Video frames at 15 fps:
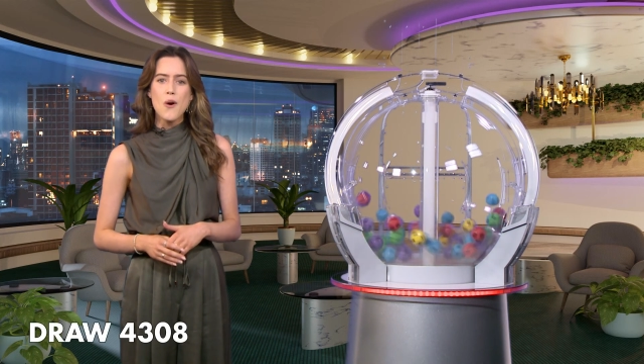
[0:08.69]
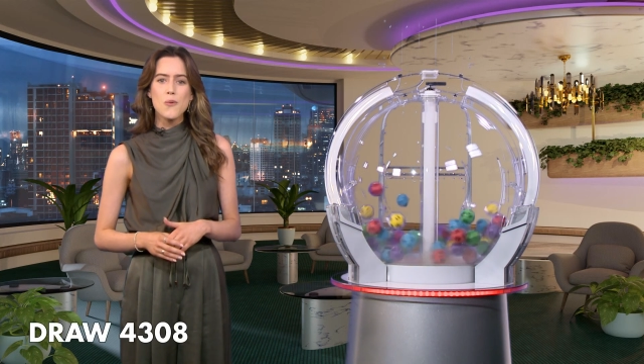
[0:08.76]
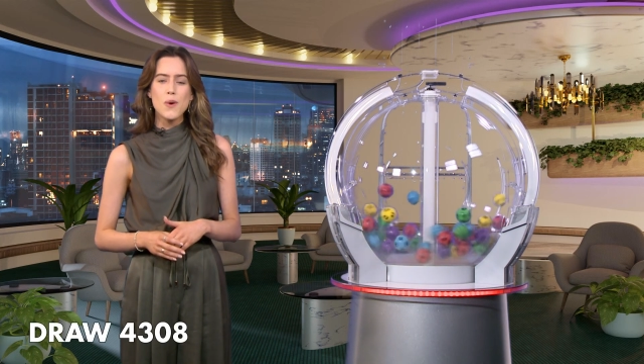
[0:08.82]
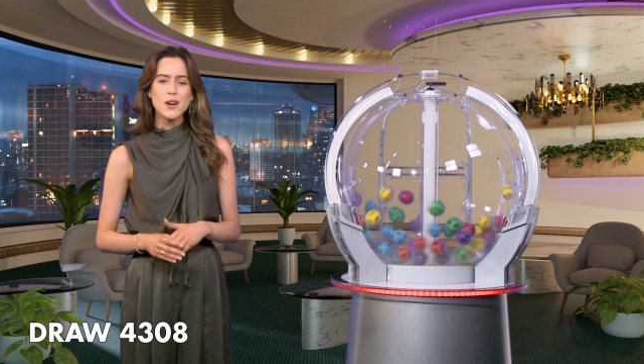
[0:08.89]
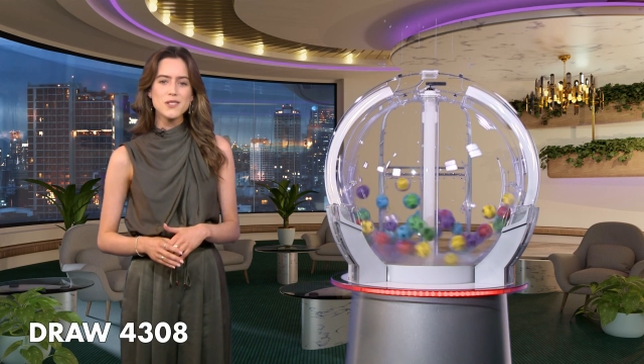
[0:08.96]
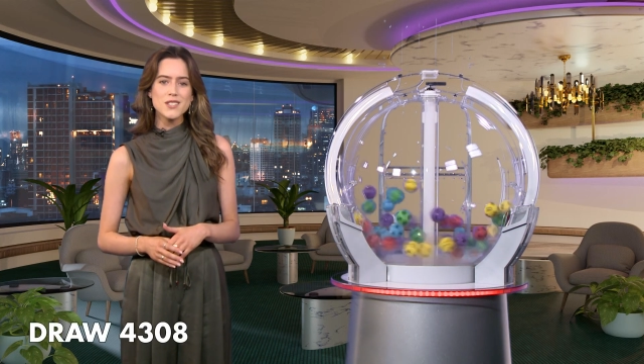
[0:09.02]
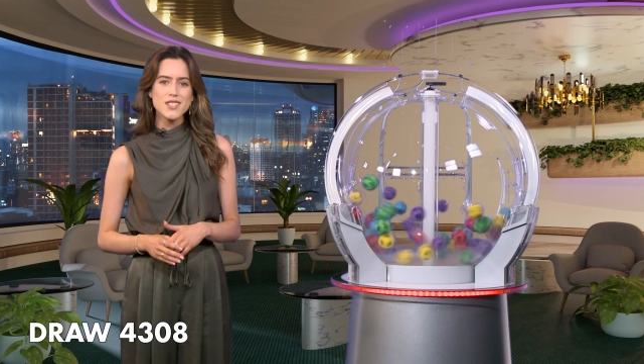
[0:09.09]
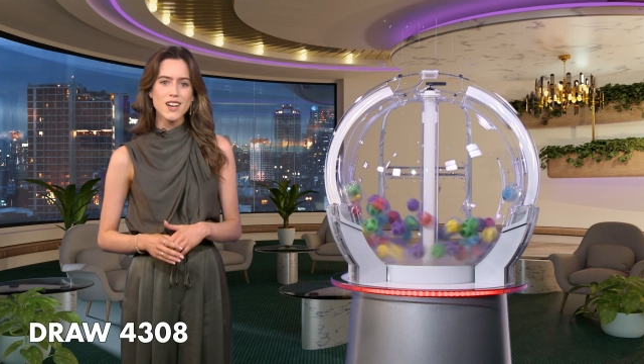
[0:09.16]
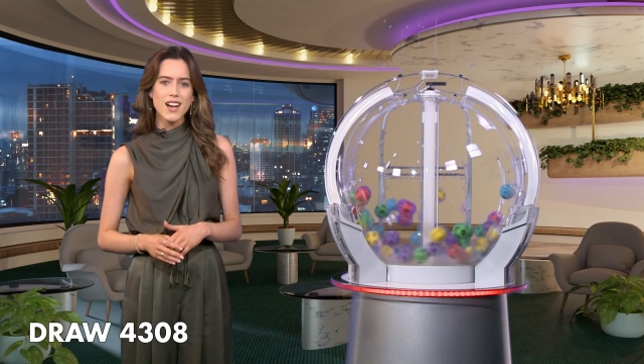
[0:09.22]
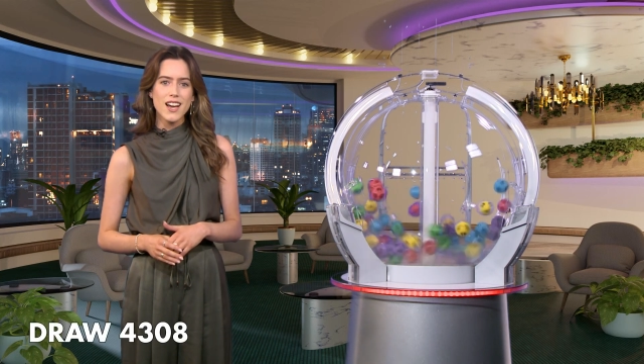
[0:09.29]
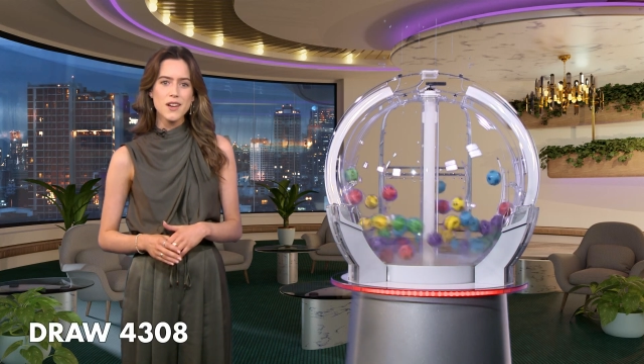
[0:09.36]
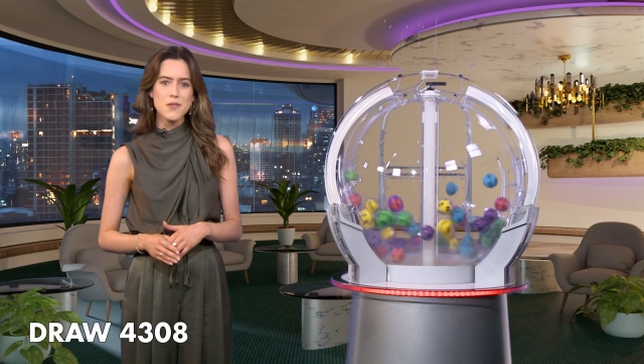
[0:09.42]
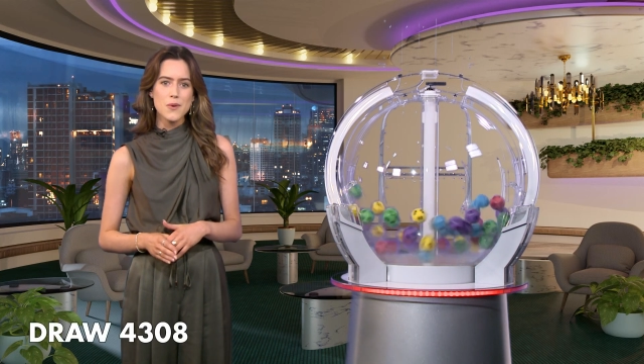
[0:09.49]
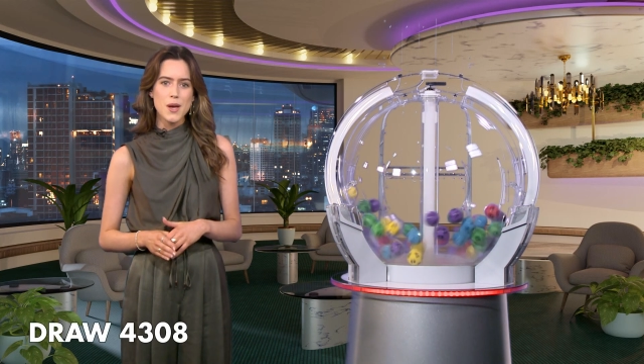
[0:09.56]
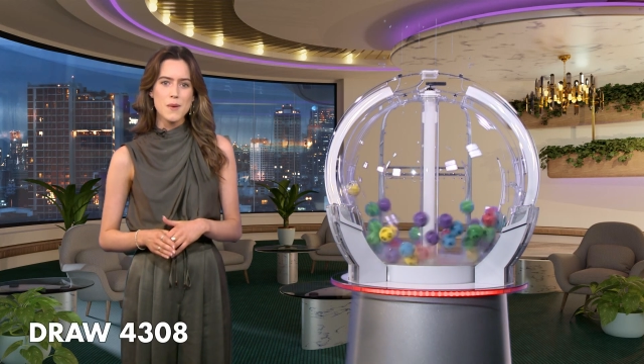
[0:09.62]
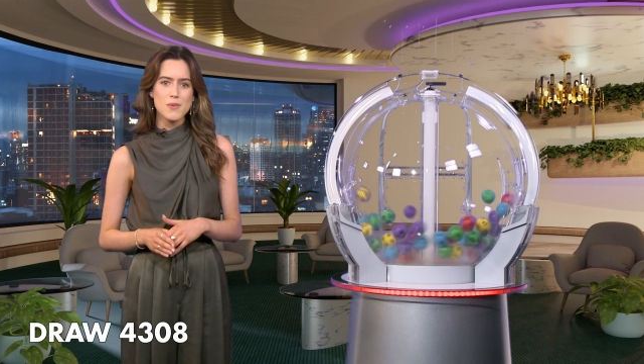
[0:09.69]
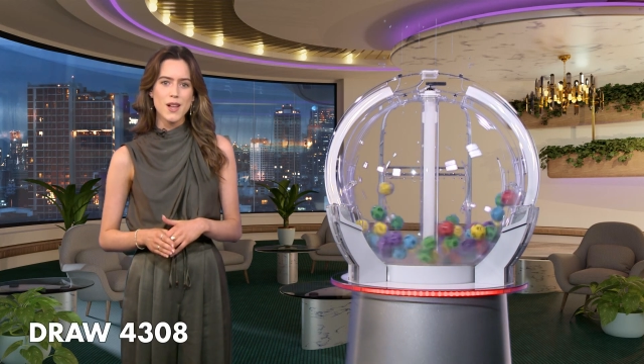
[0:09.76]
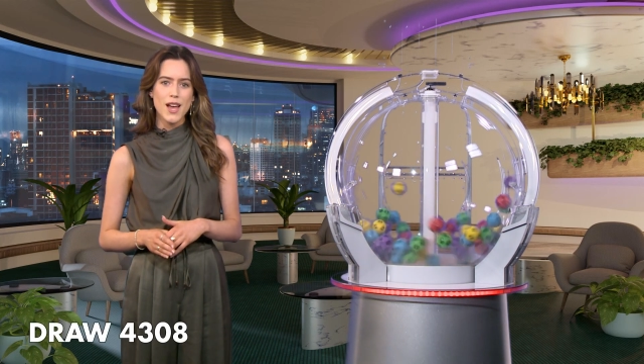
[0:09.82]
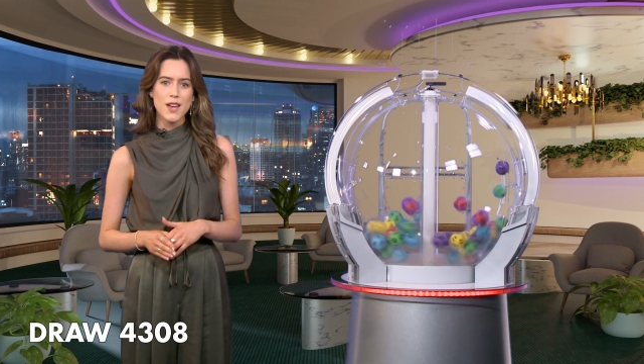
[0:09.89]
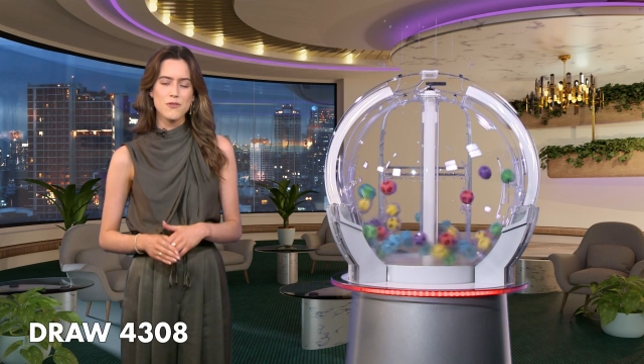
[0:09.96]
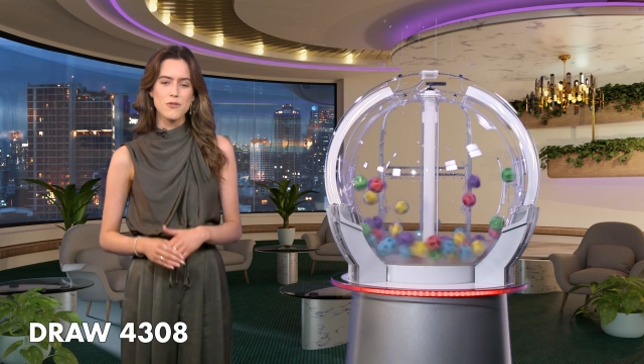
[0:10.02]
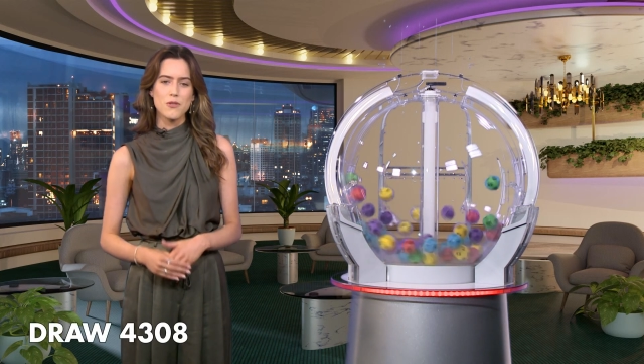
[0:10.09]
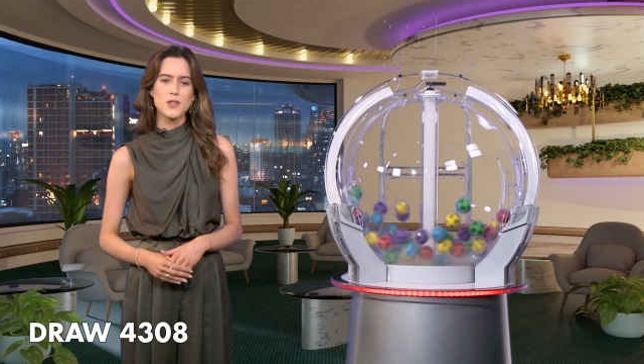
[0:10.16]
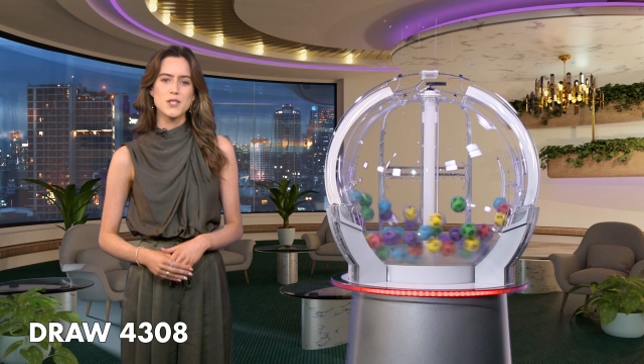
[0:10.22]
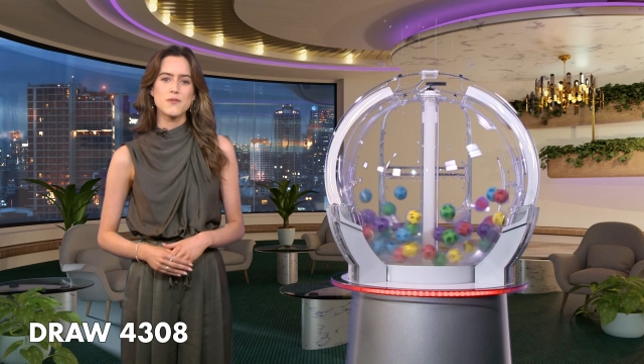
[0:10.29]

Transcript: Well, tonight we are playing for a